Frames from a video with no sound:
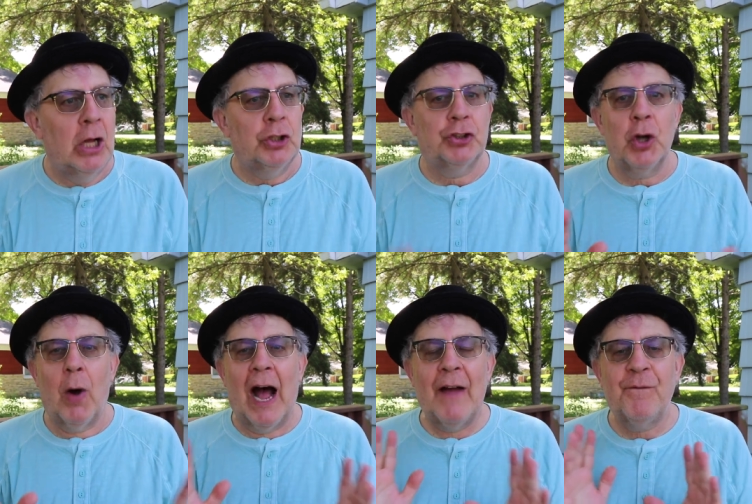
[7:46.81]

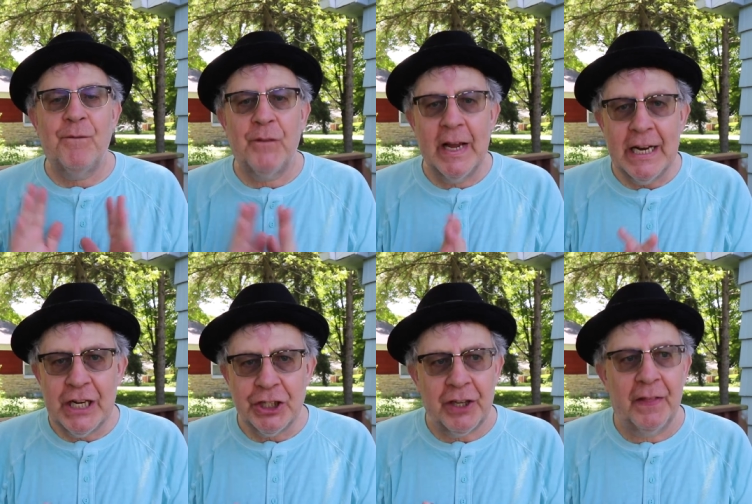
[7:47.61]
So I
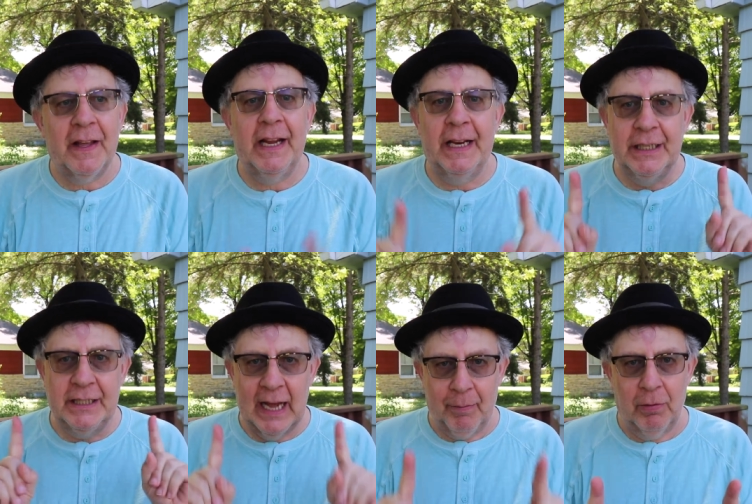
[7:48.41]
finished the
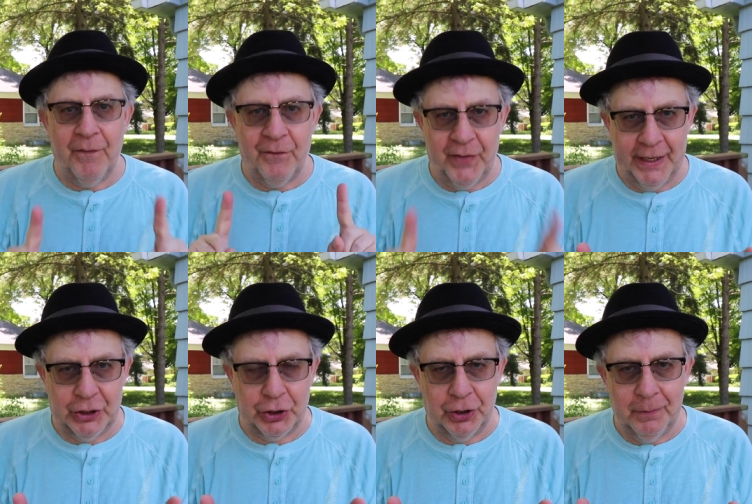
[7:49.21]
double
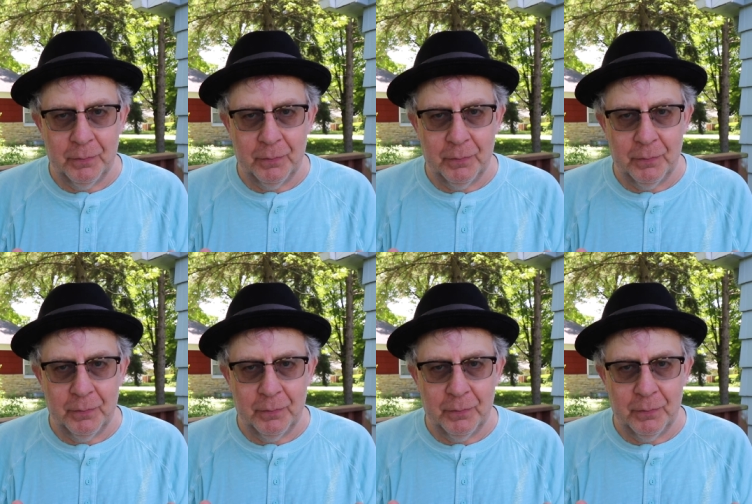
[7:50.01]
feature,